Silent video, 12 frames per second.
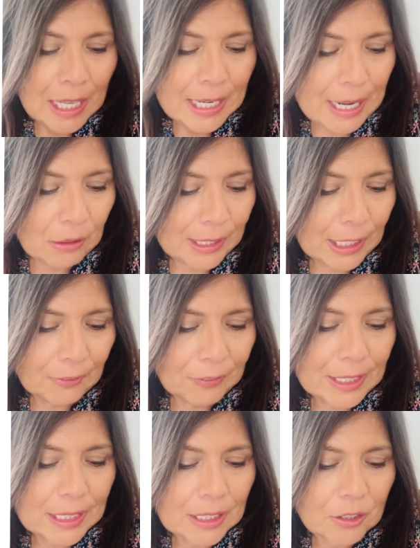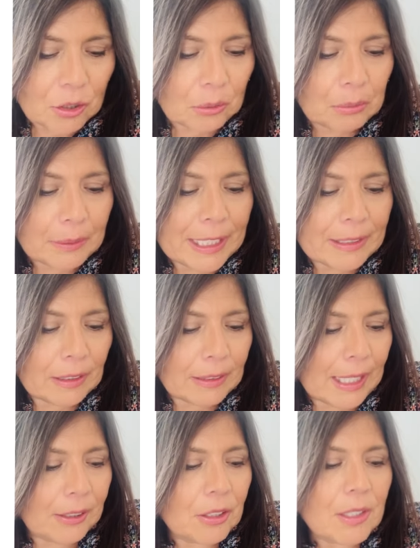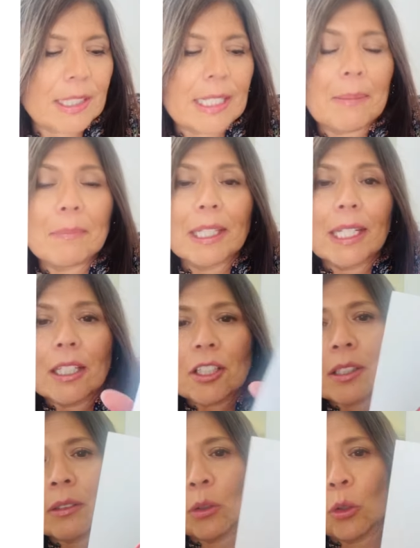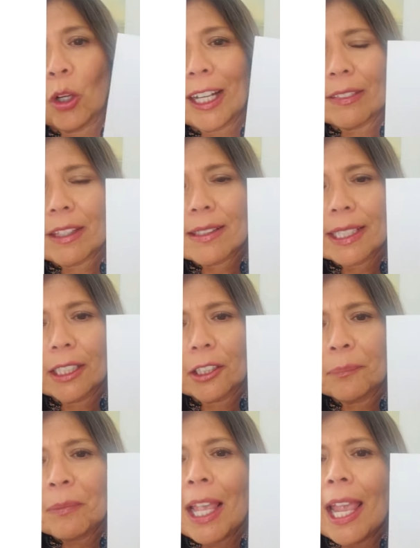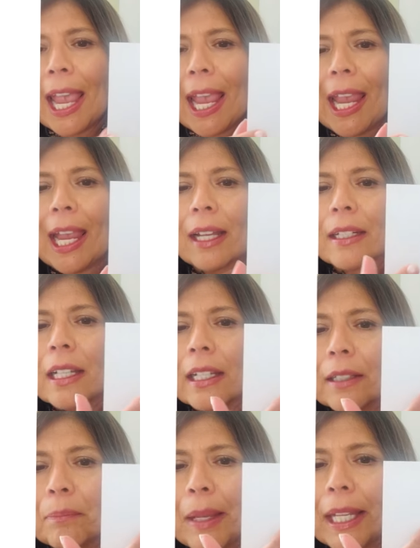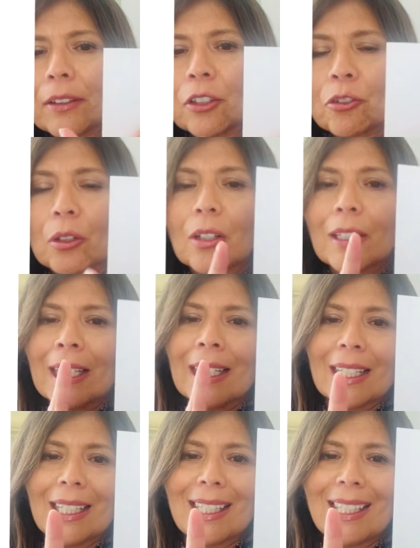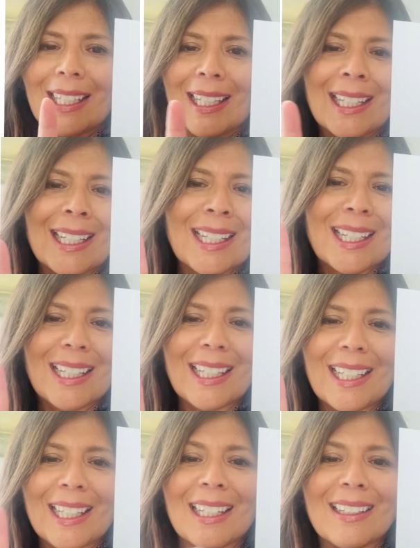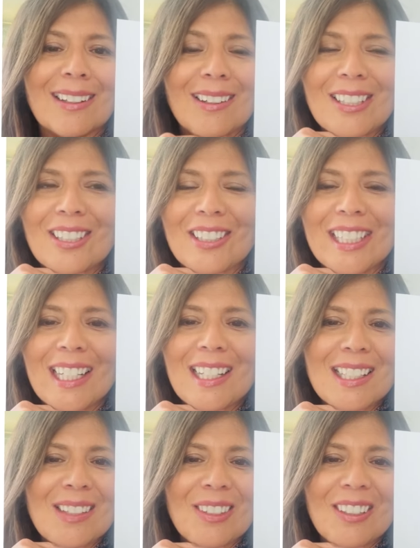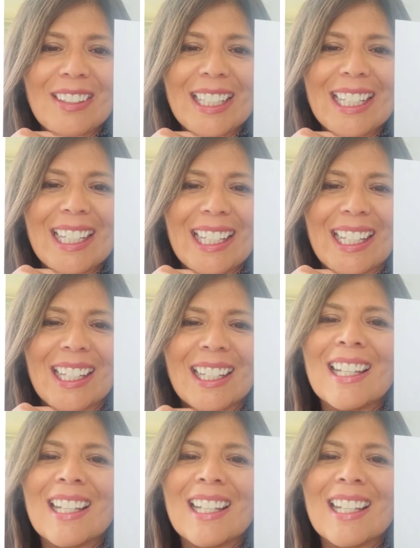Now, if they needed to read the letter, same thing, just look at this here and make the trunk, eh, eh. Notice your chin isn't moving, eh.